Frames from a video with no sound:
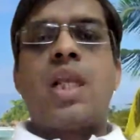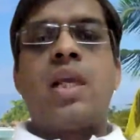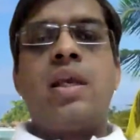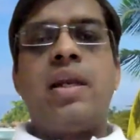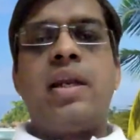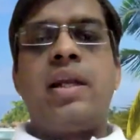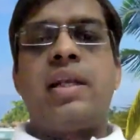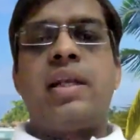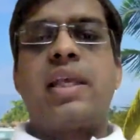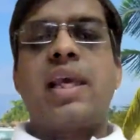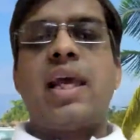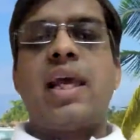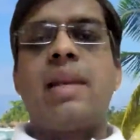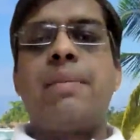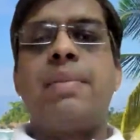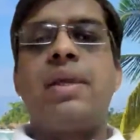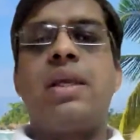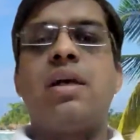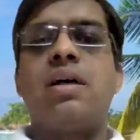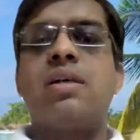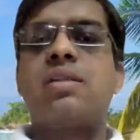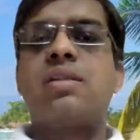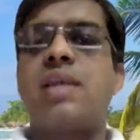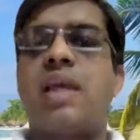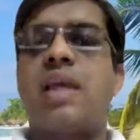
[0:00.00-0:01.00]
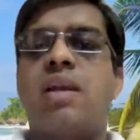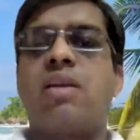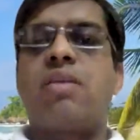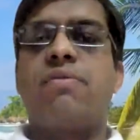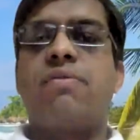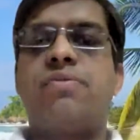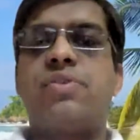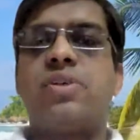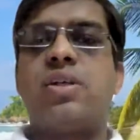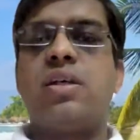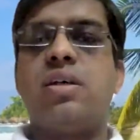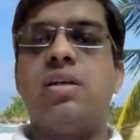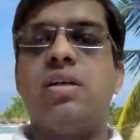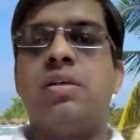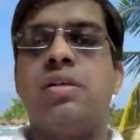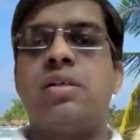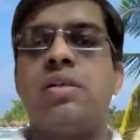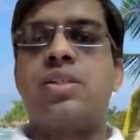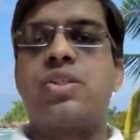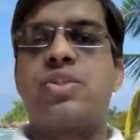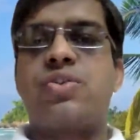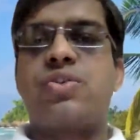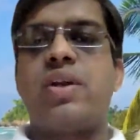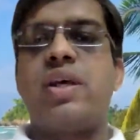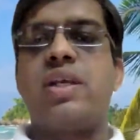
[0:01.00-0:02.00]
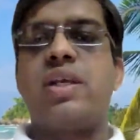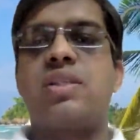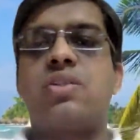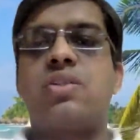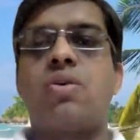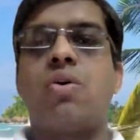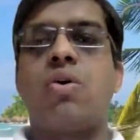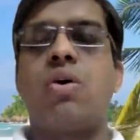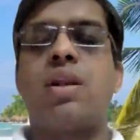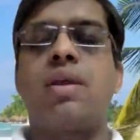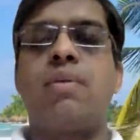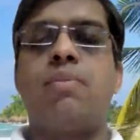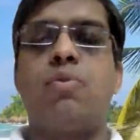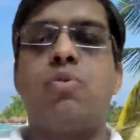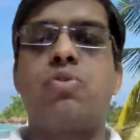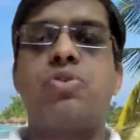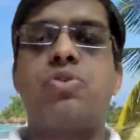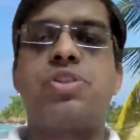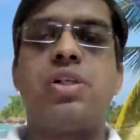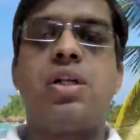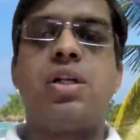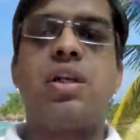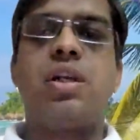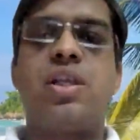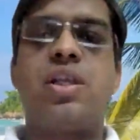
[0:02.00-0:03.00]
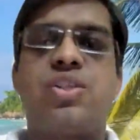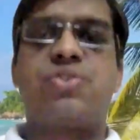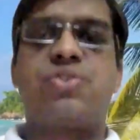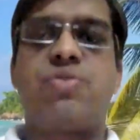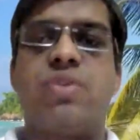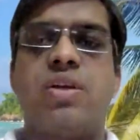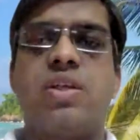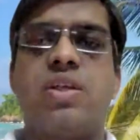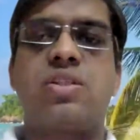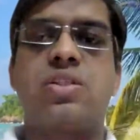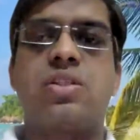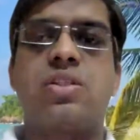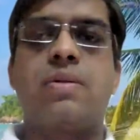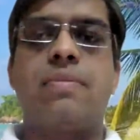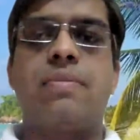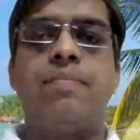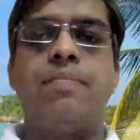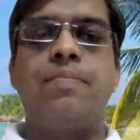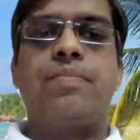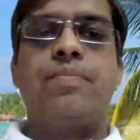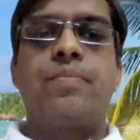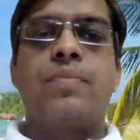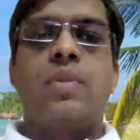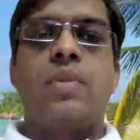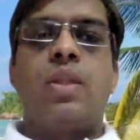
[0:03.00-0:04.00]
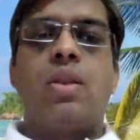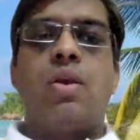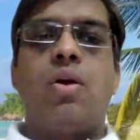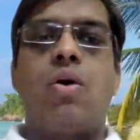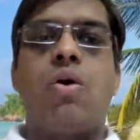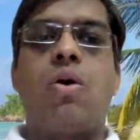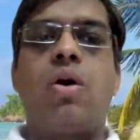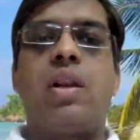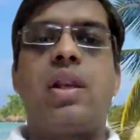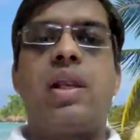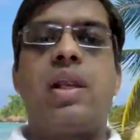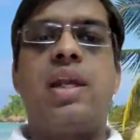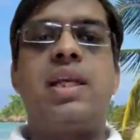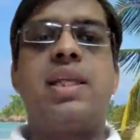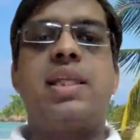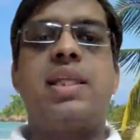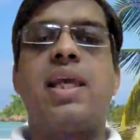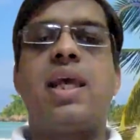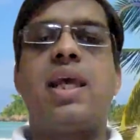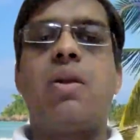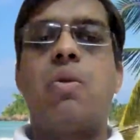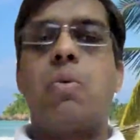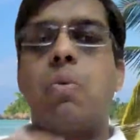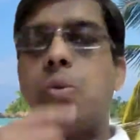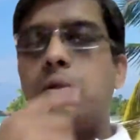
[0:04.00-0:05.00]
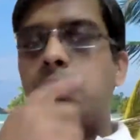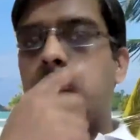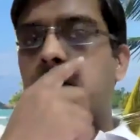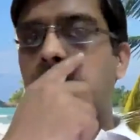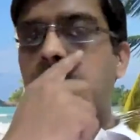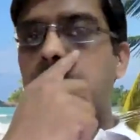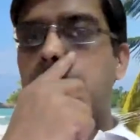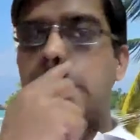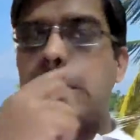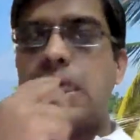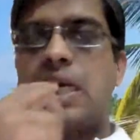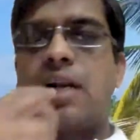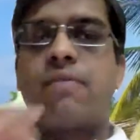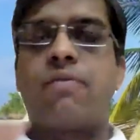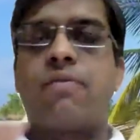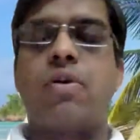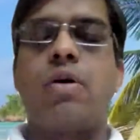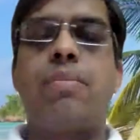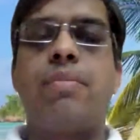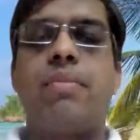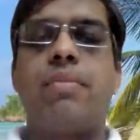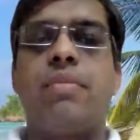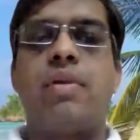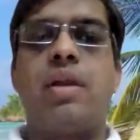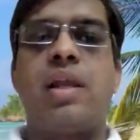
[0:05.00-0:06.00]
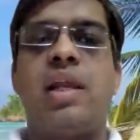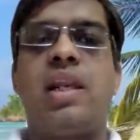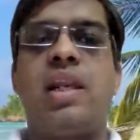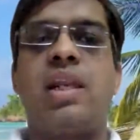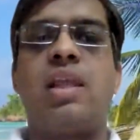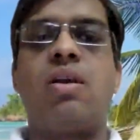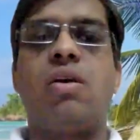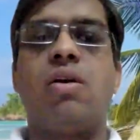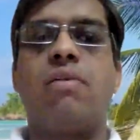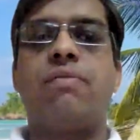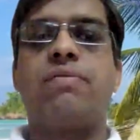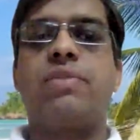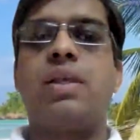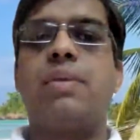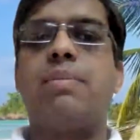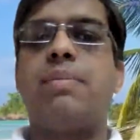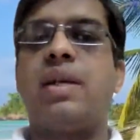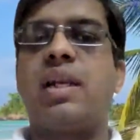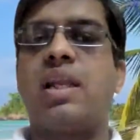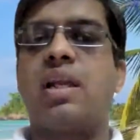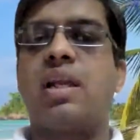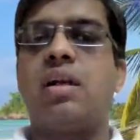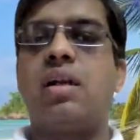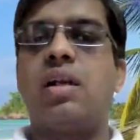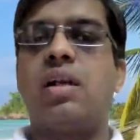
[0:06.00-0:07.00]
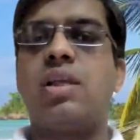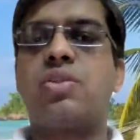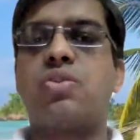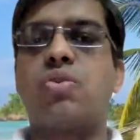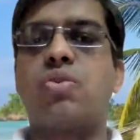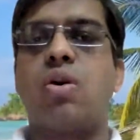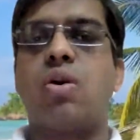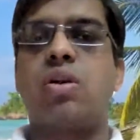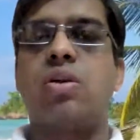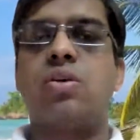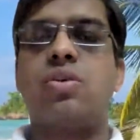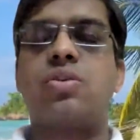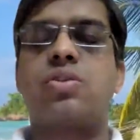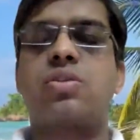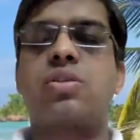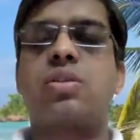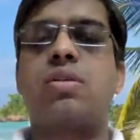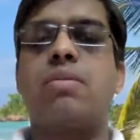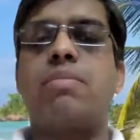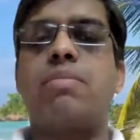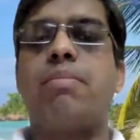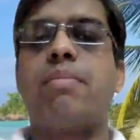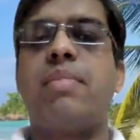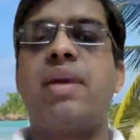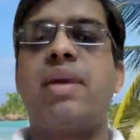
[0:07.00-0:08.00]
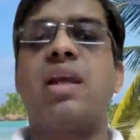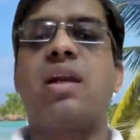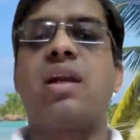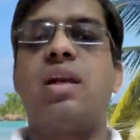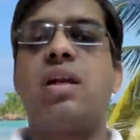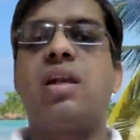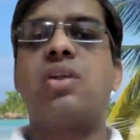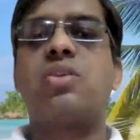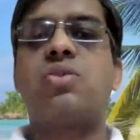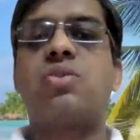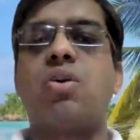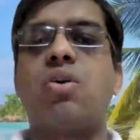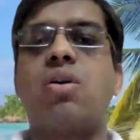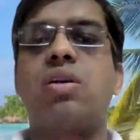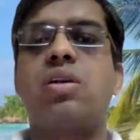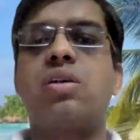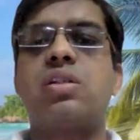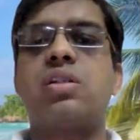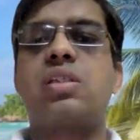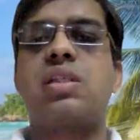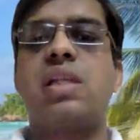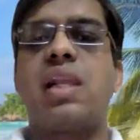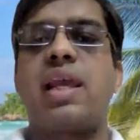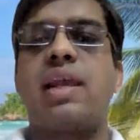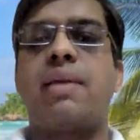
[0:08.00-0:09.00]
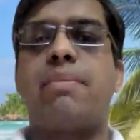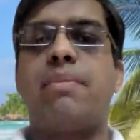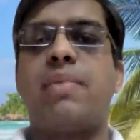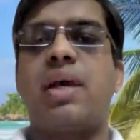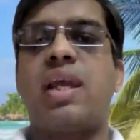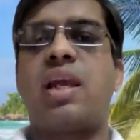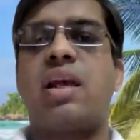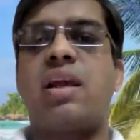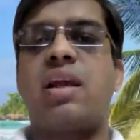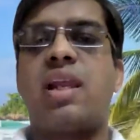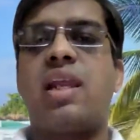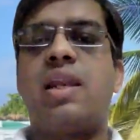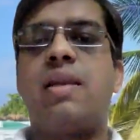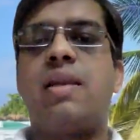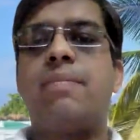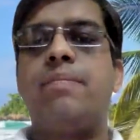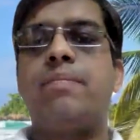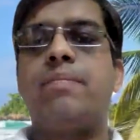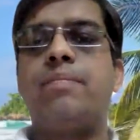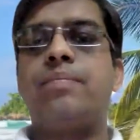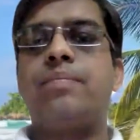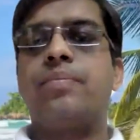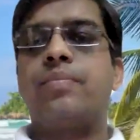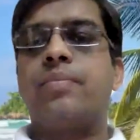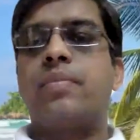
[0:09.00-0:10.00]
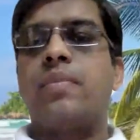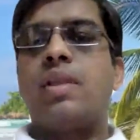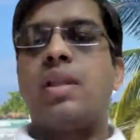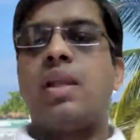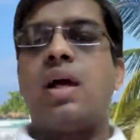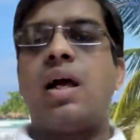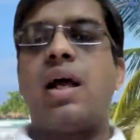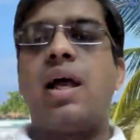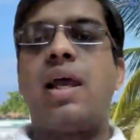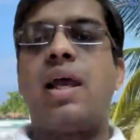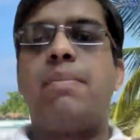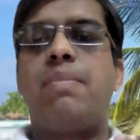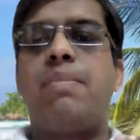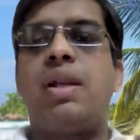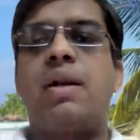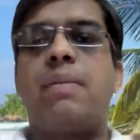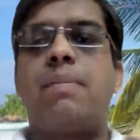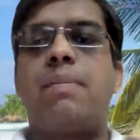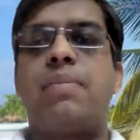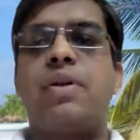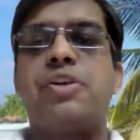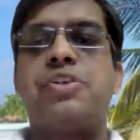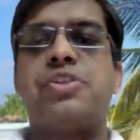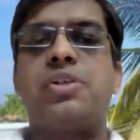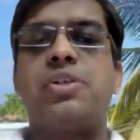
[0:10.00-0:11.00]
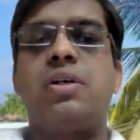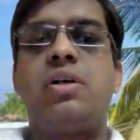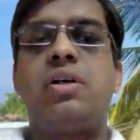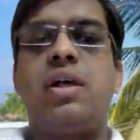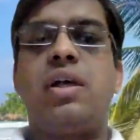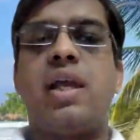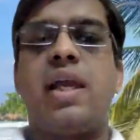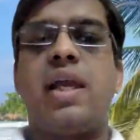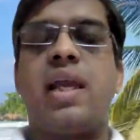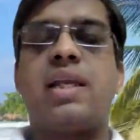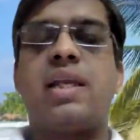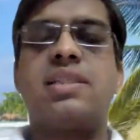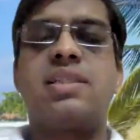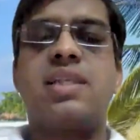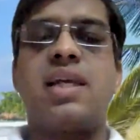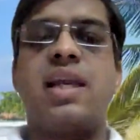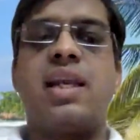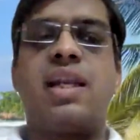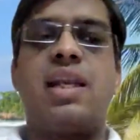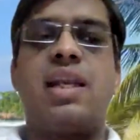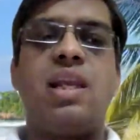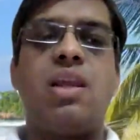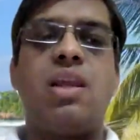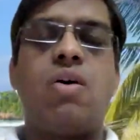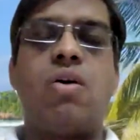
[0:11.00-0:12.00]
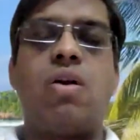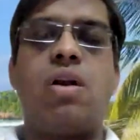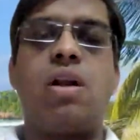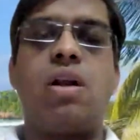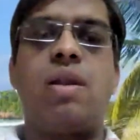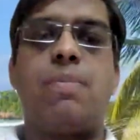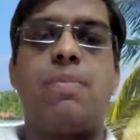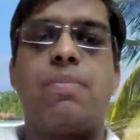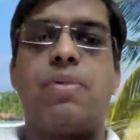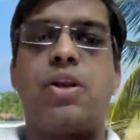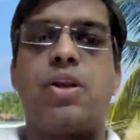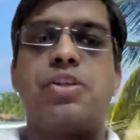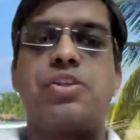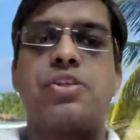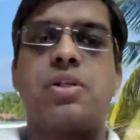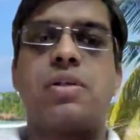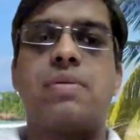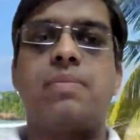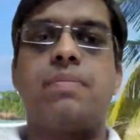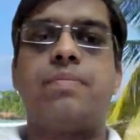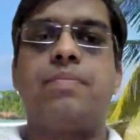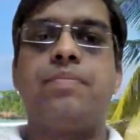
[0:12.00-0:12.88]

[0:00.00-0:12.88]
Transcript: It can be a sign of stress or emotional distress, or it can also result from any of the medical disorders. Medical disorders like migraine, high blood pressure, anxiety or depression.